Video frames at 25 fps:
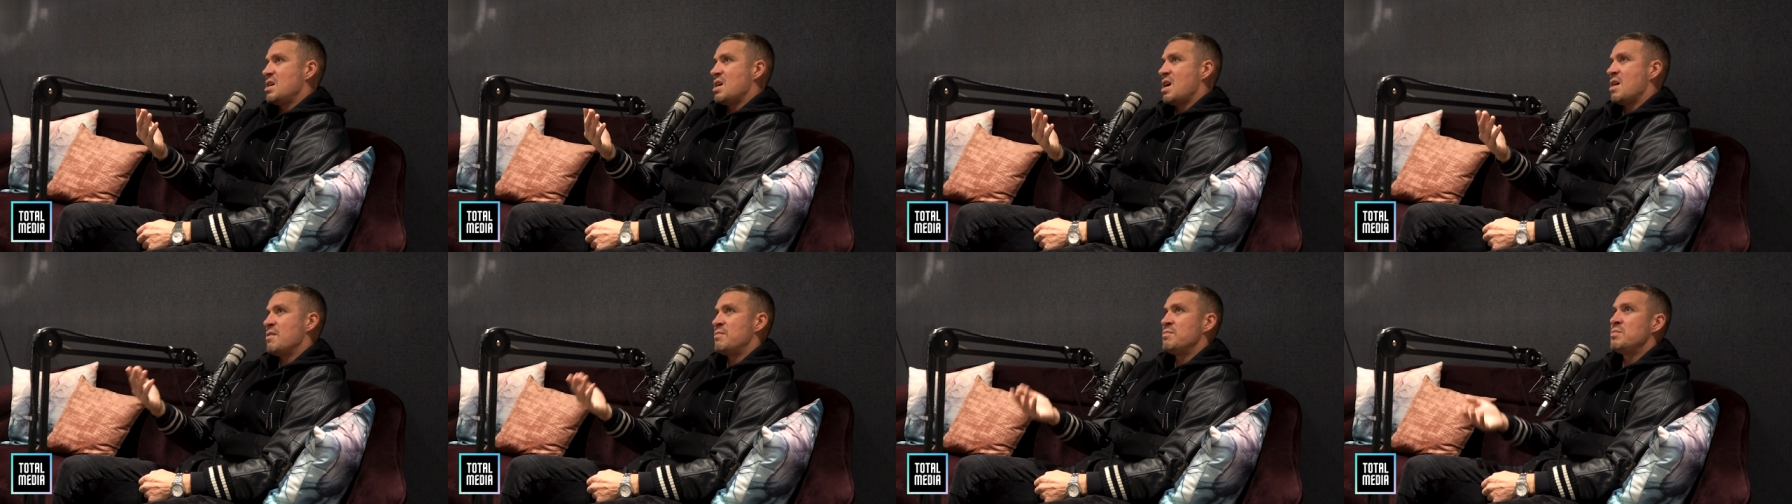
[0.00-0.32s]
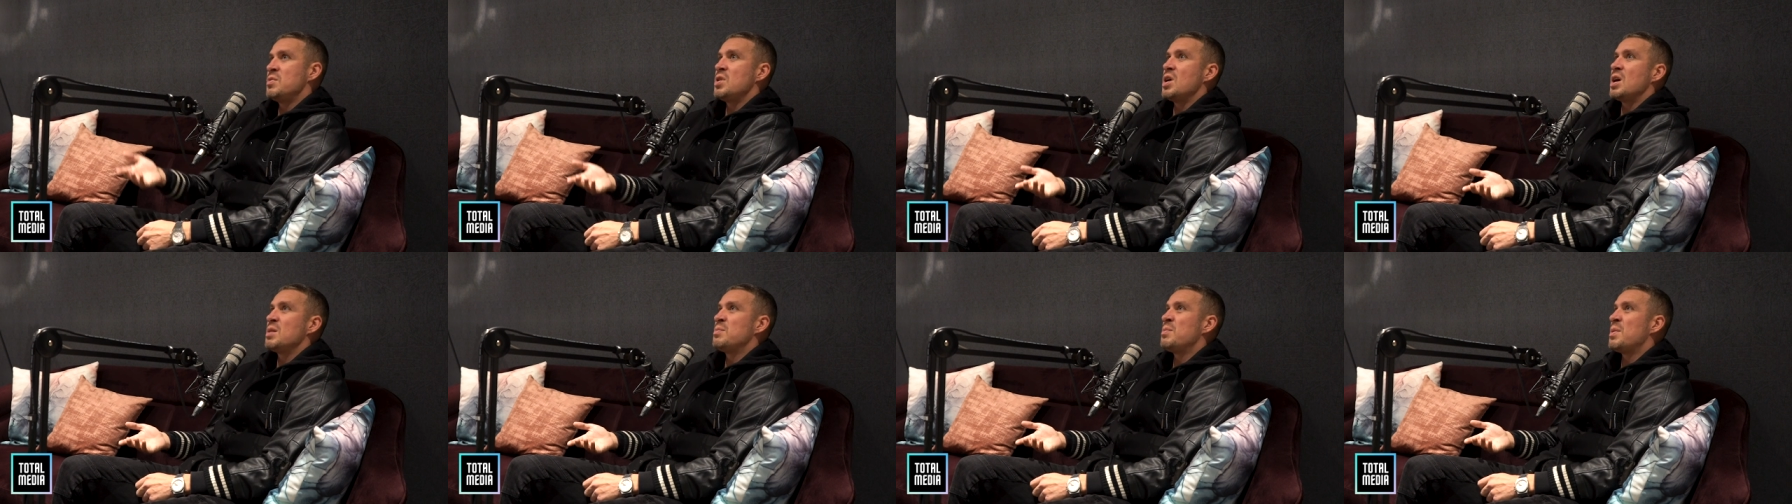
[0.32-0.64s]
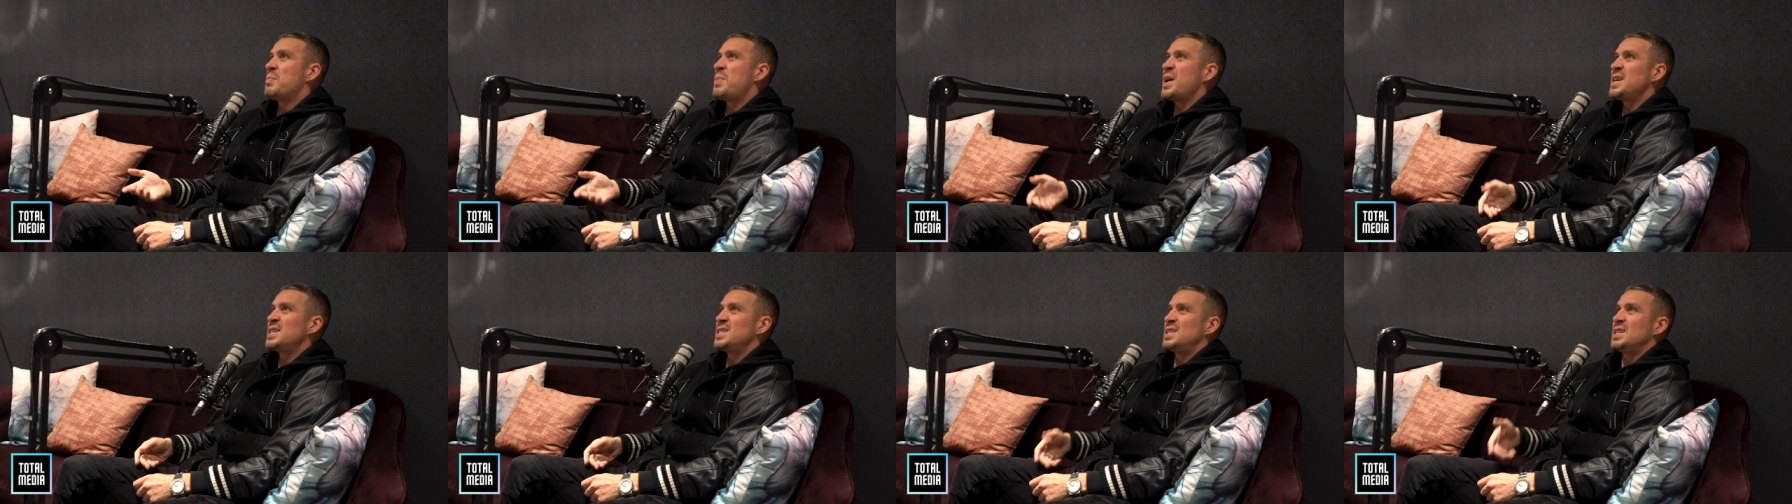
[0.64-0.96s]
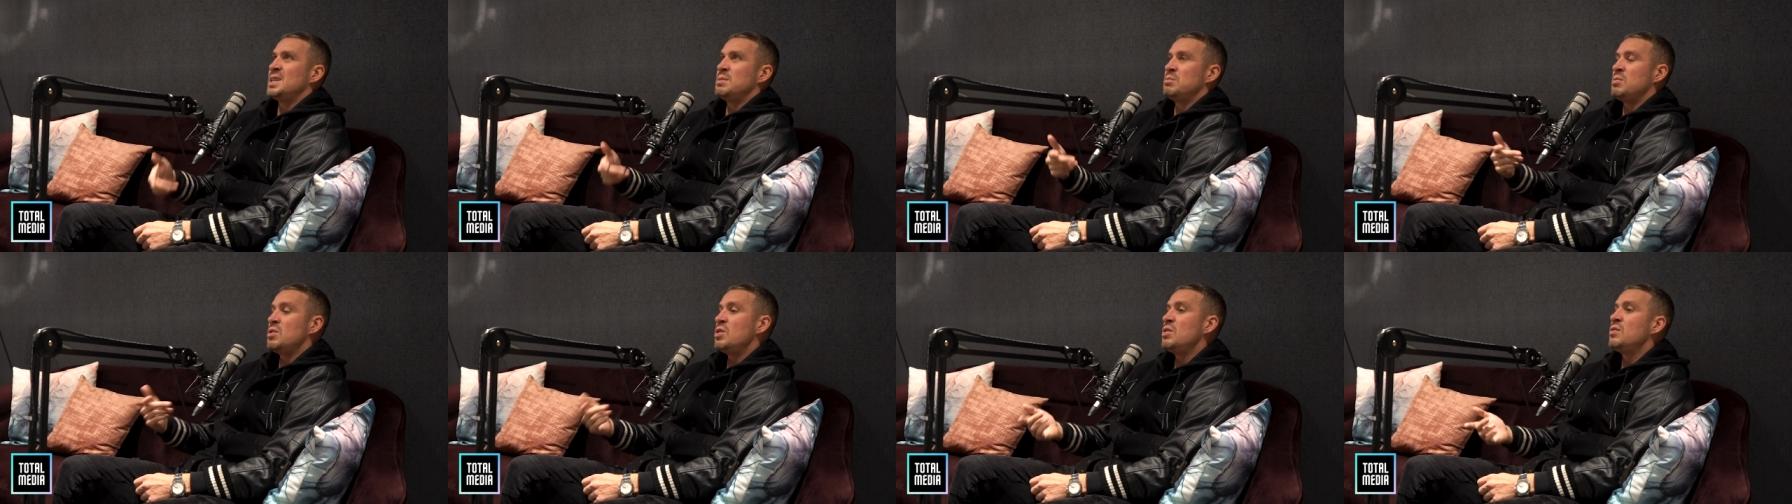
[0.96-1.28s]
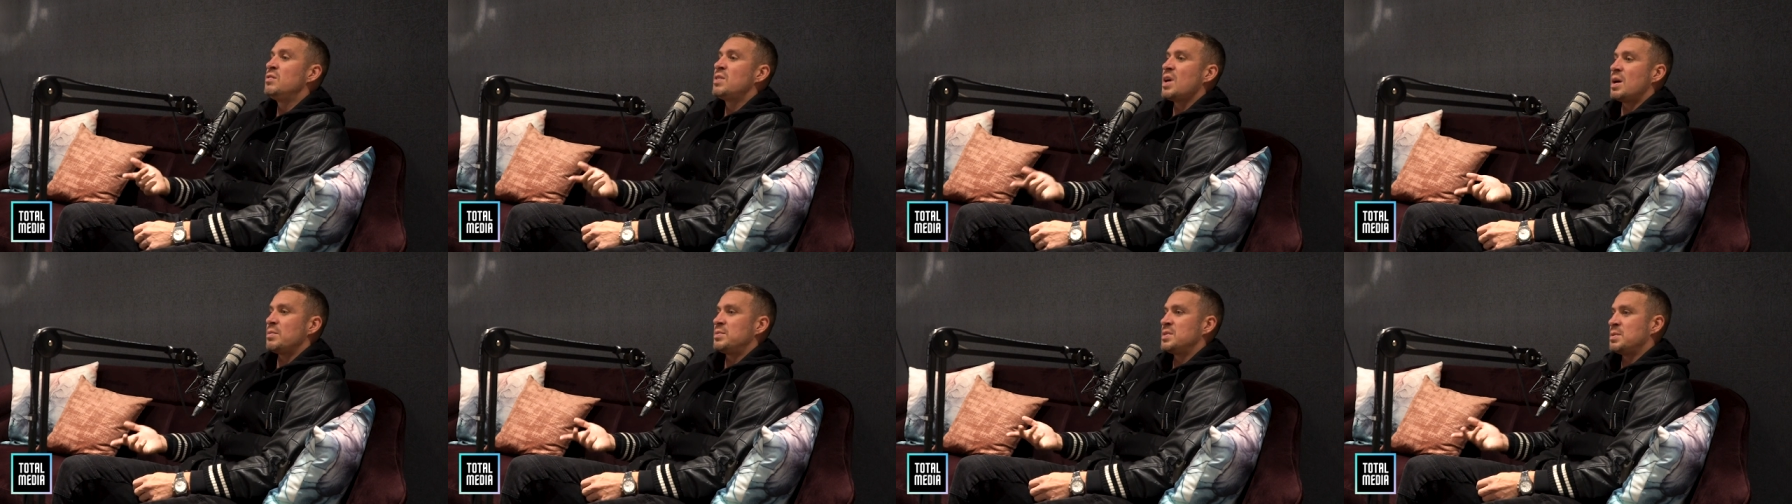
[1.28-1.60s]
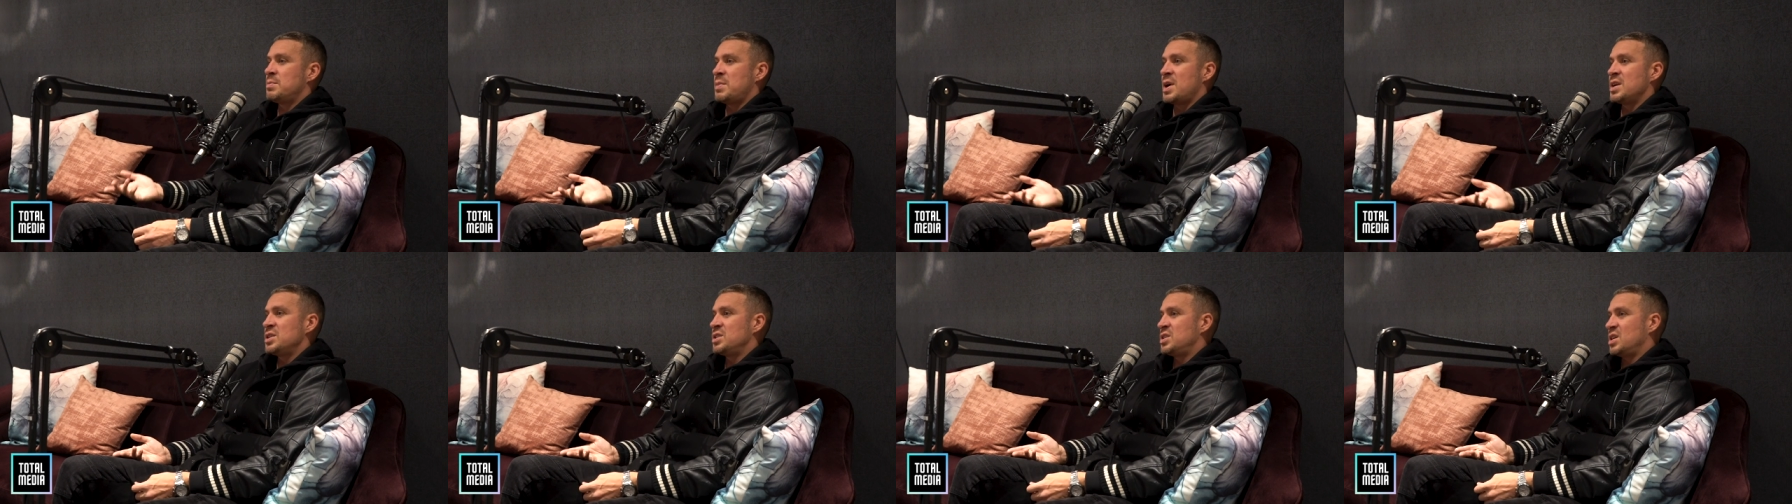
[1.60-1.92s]
I've mo- basically moved up to
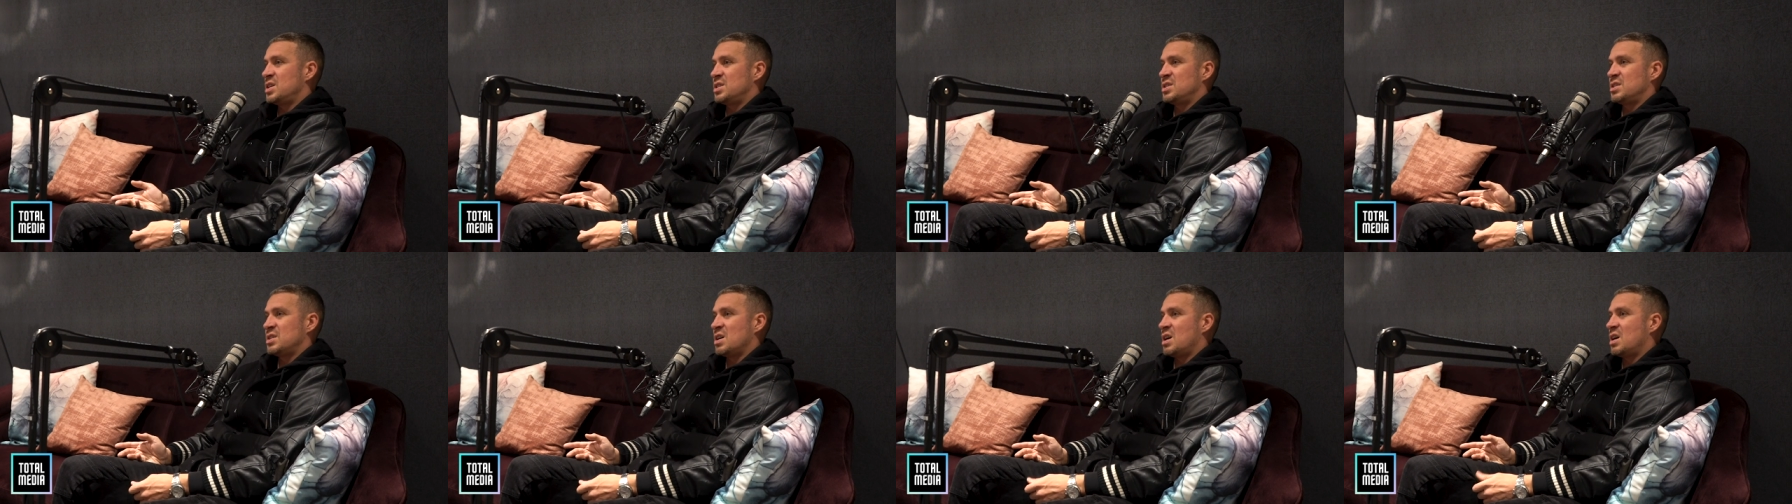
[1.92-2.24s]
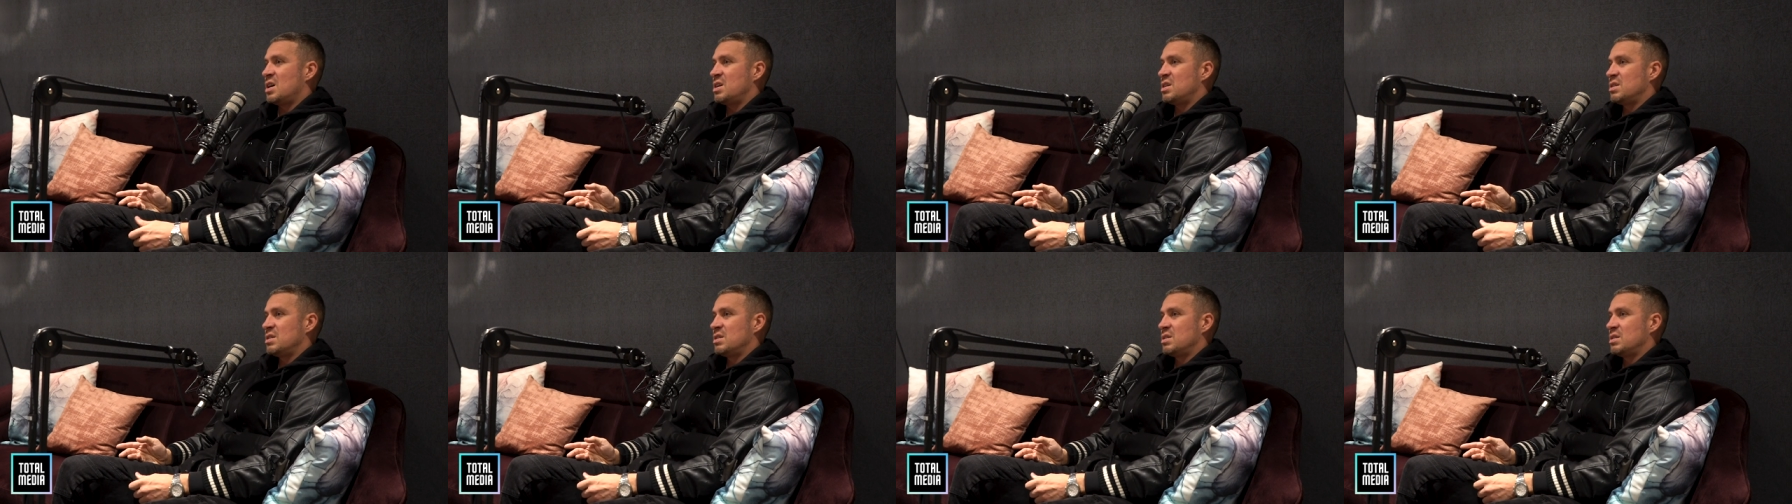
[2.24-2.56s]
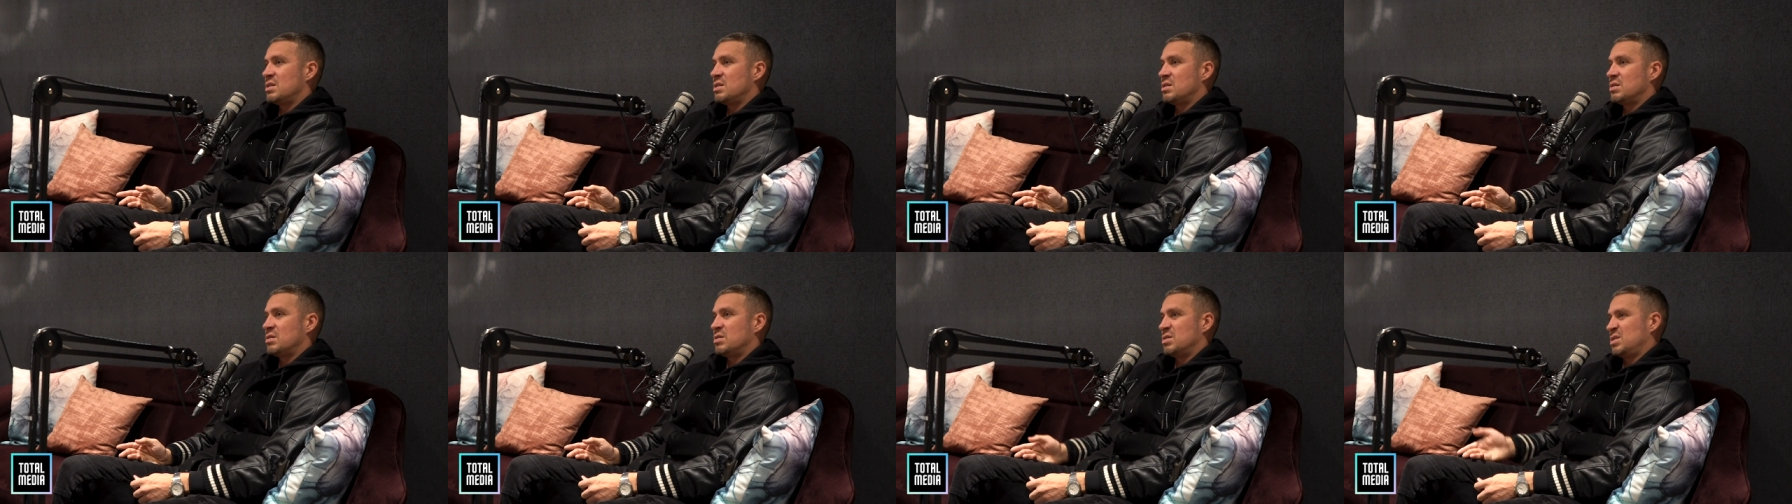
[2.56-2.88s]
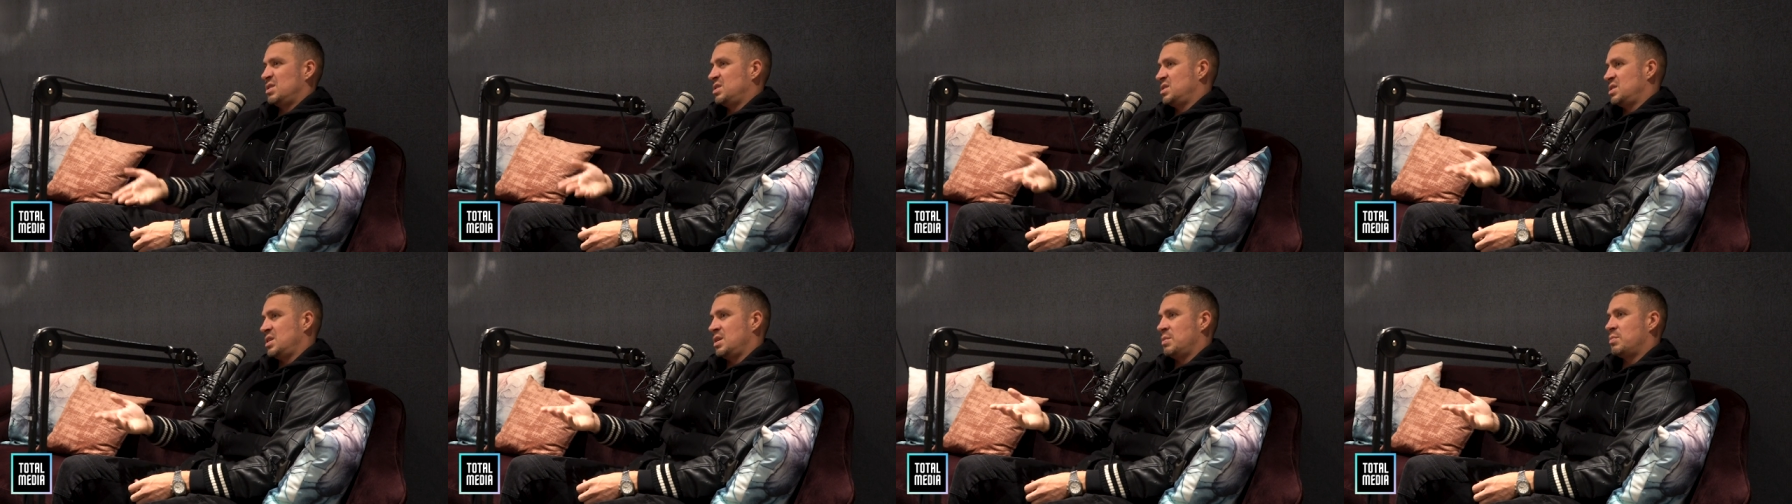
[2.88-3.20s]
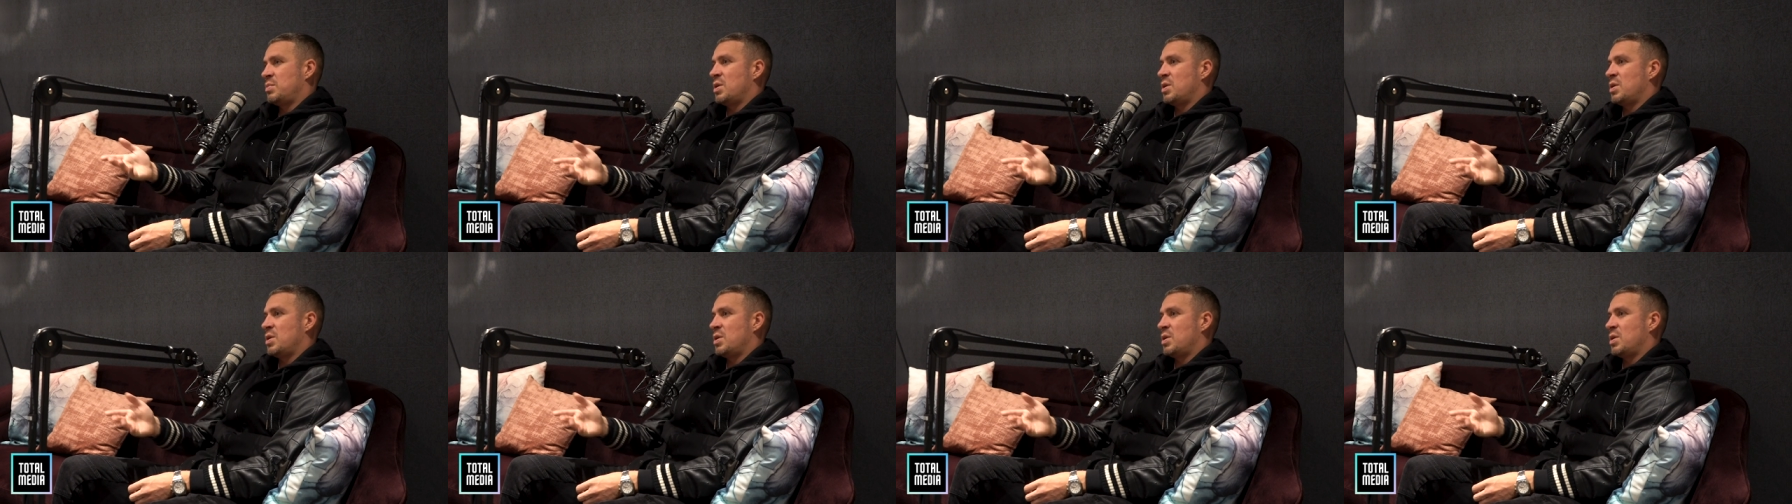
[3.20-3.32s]
Manchester because it's near